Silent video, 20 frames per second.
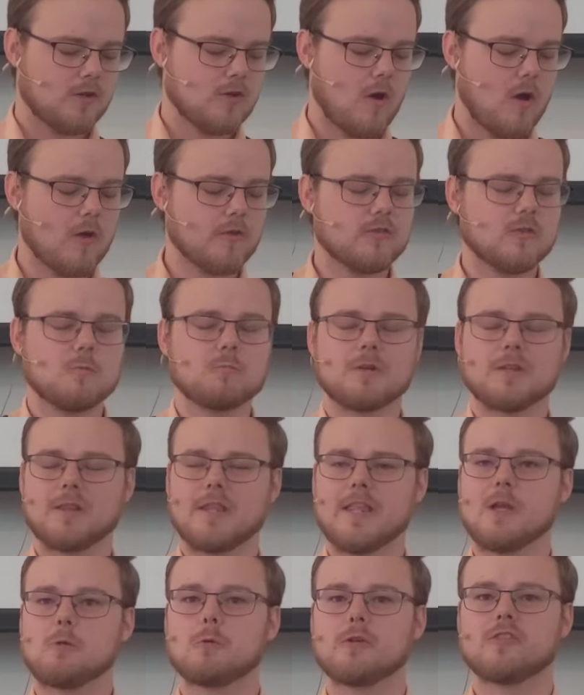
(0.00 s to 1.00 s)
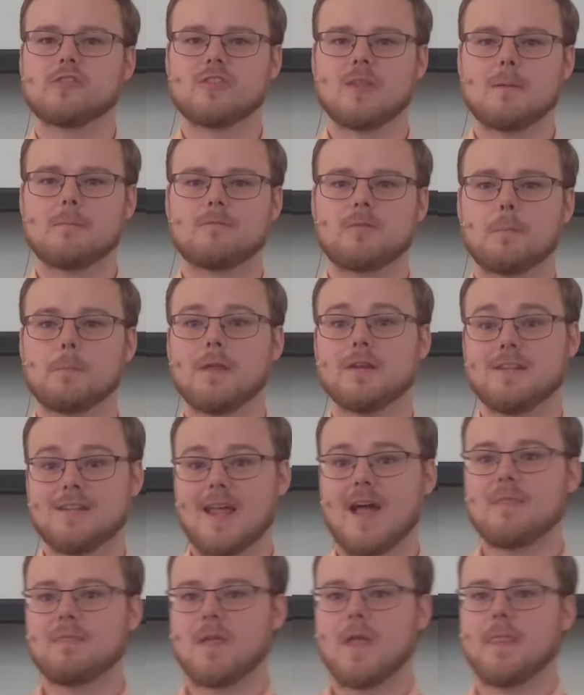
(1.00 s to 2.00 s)
to also relinquish them from the
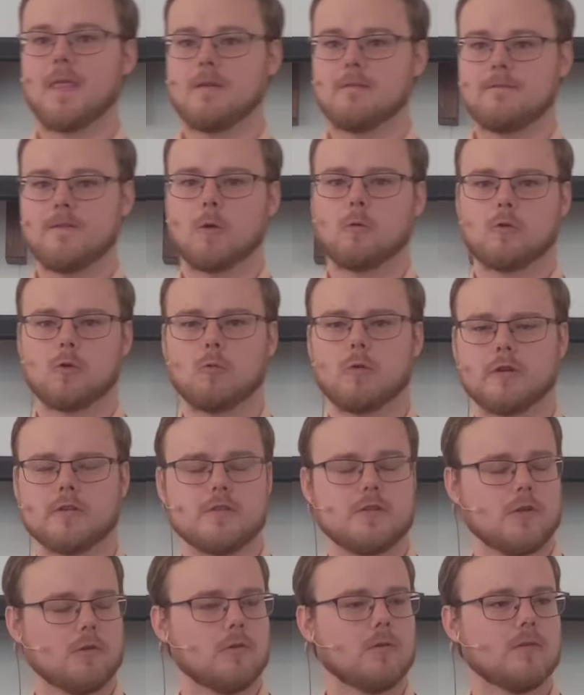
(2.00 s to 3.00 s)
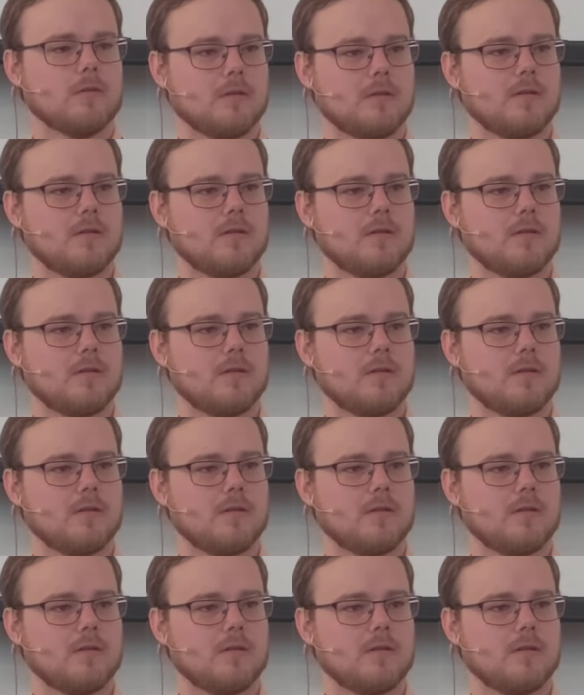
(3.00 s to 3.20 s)
debt they then feel towards you.